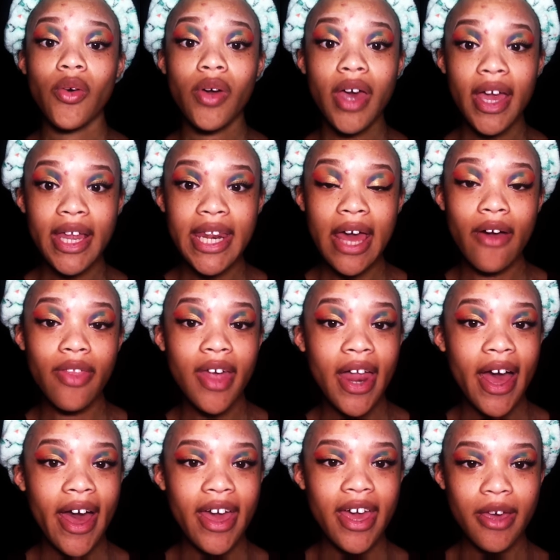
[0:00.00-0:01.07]
Okay, now
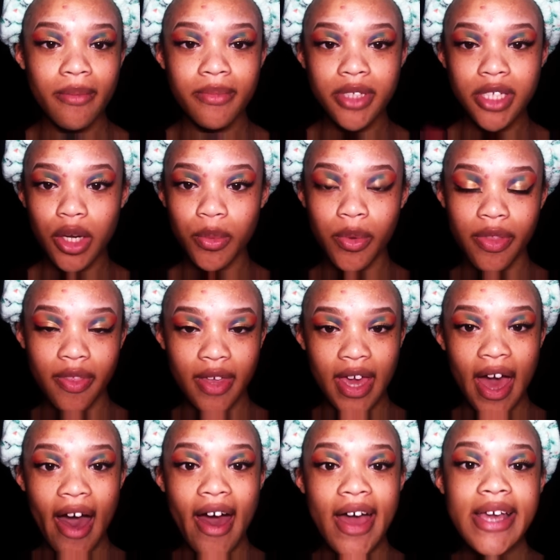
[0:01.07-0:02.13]
that I am done with
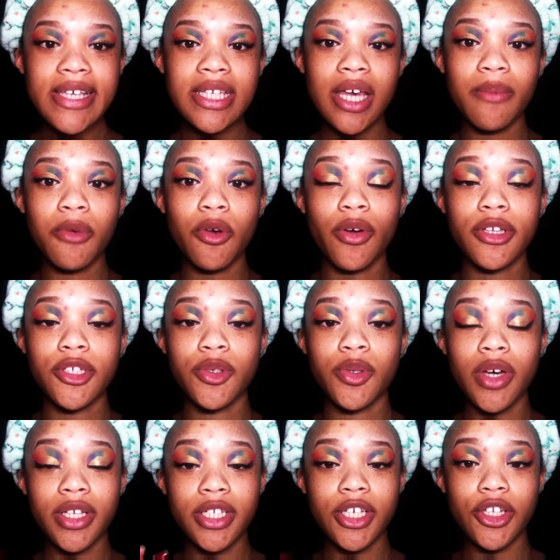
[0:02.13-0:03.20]
the eyes, I'm going to
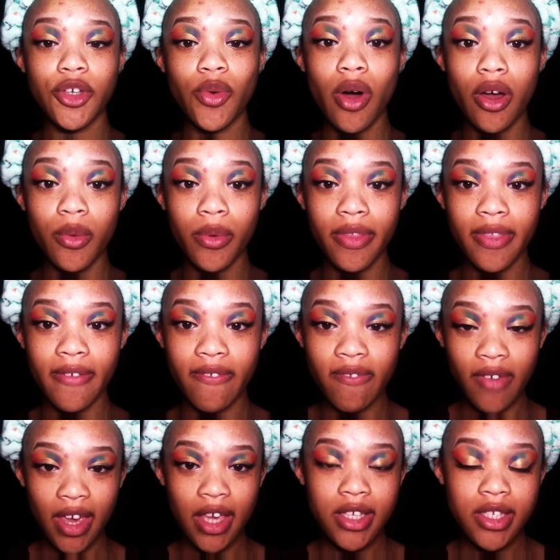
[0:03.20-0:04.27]
continue on with the
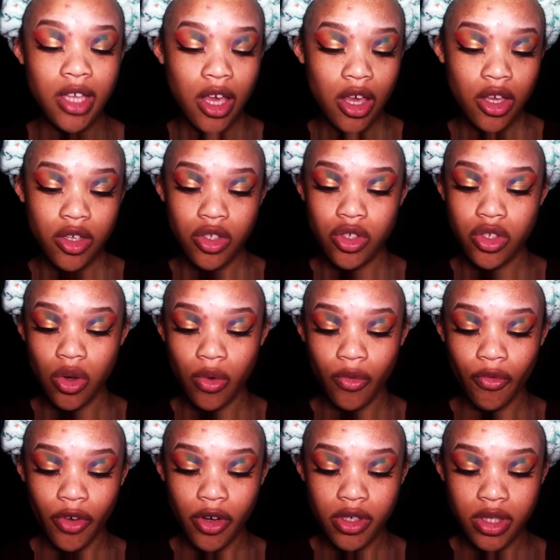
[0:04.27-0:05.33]
face. So
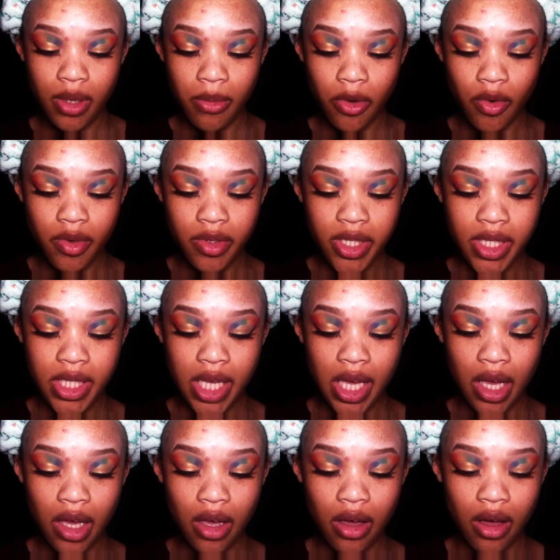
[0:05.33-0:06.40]
first I'm going to
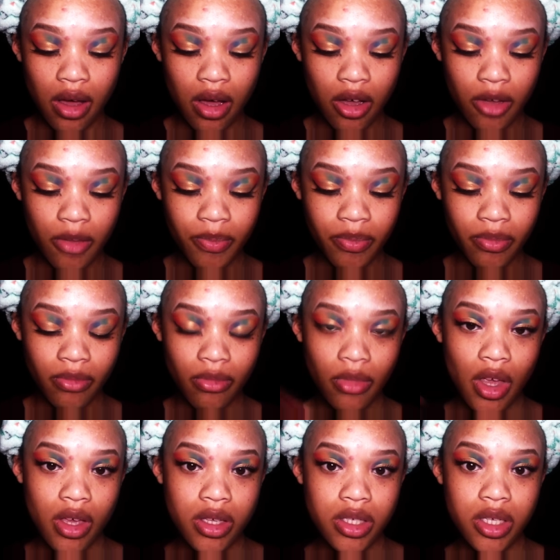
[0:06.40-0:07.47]
take
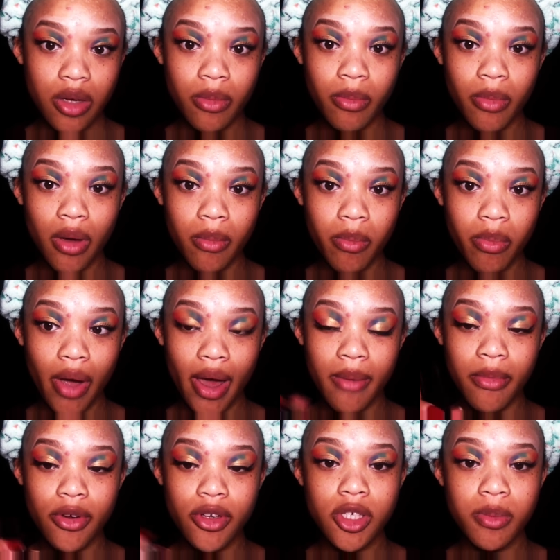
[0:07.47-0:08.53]
some
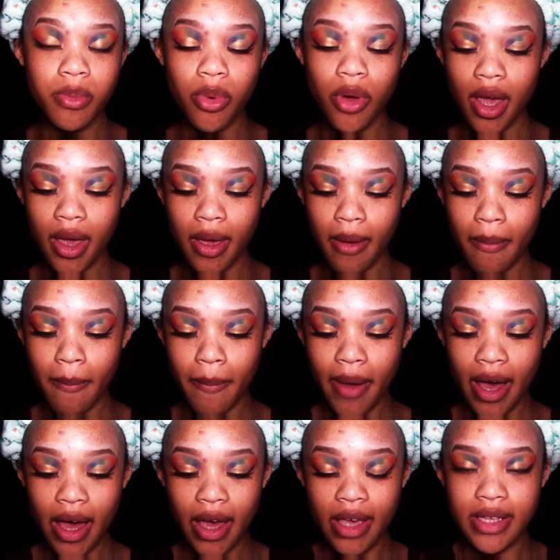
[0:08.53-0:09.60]
primer spray
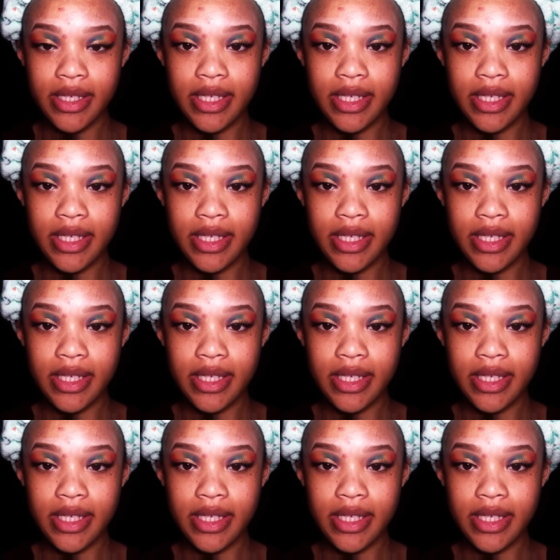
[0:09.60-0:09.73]
by